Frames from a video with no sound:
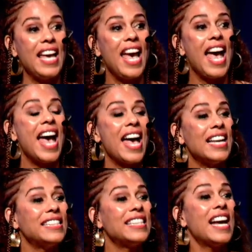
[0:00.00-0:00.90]

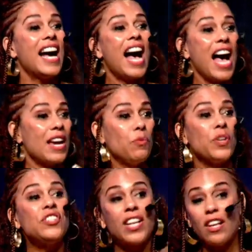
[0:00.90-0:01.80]
And I
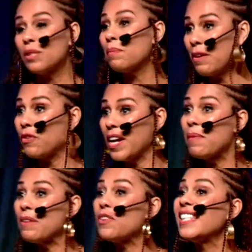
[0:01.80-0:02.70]
reached out to my friend.
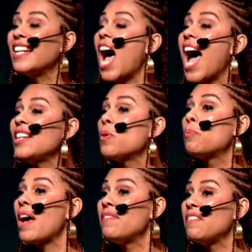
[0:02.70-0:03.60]
My friend said, I know a
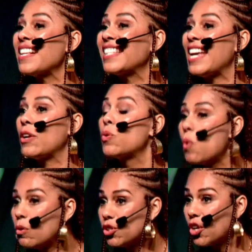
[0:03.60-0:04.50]
private investigator who
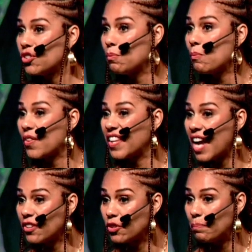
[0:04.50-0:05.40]
won't charge you more than
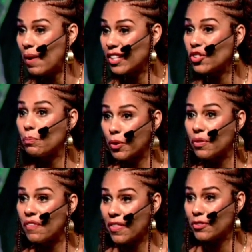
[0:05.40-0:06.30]
$100. Your birth
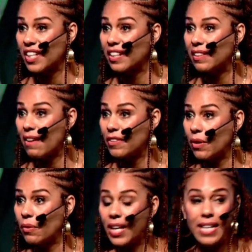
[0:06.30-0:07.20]
father's going to love
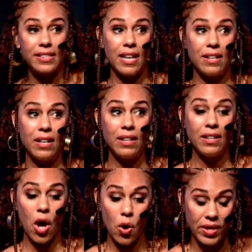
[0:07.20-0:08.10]
you. And I said,
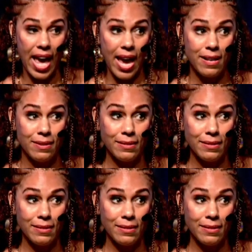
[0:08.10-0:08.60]
okay.